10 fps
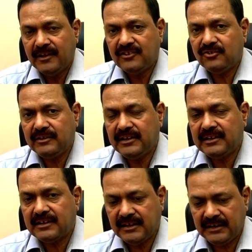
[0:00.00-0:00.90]
So
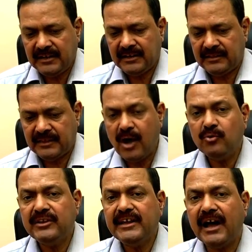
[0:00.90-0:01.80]

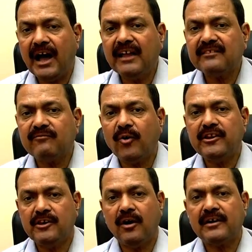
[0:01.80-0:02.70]
now they ask for
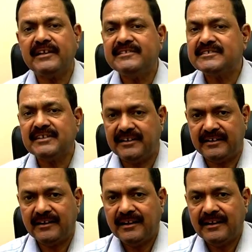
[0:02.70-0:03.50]
your consent.